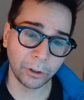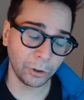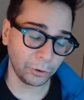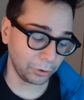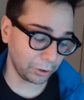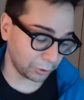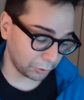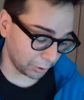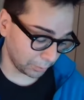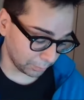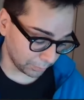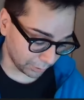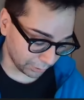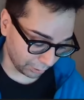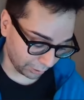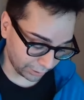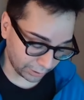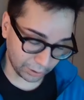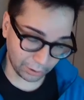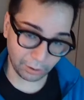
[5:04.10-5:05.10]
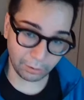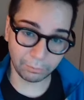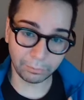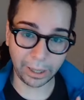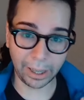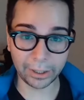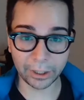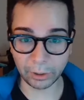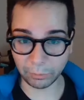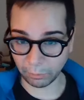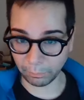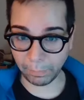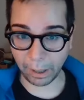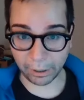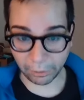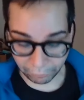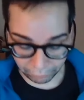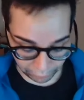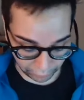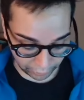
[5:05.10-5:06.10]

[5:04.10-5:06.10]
to and you keep trying to date someone better for